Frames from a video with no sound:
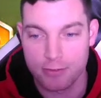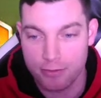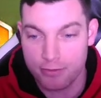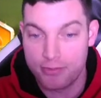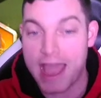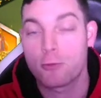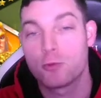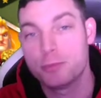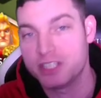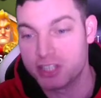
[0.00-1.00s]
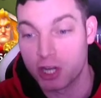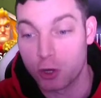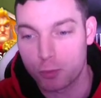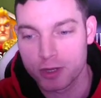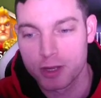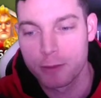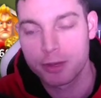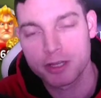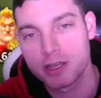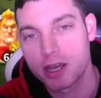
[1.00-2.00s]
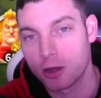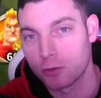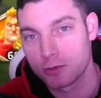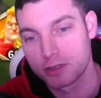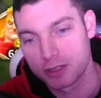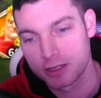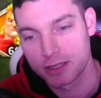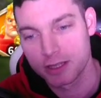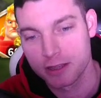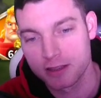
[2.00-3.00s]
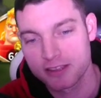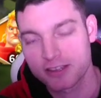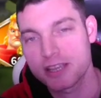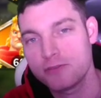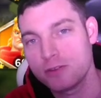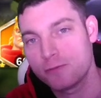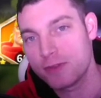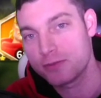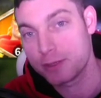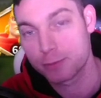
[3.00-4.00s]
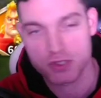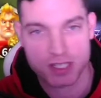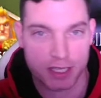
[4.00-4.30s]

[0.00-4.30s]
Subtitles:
That would be dope. But no, they're giving you 50%